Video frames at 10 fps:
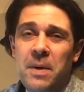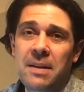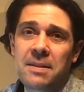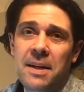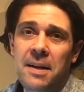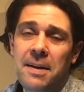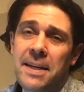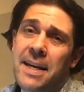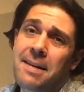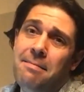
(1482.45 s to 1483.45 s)
but
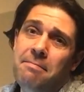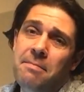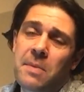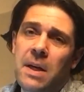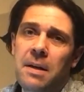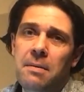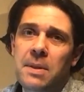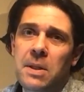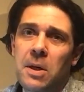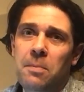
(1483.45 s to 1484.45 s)
again,
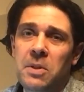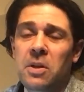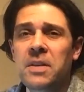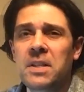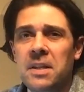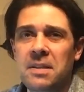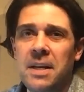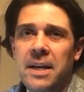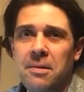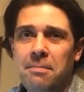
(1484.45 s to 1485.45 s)
some services
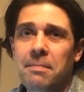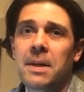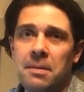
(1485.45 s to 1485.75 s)
that could,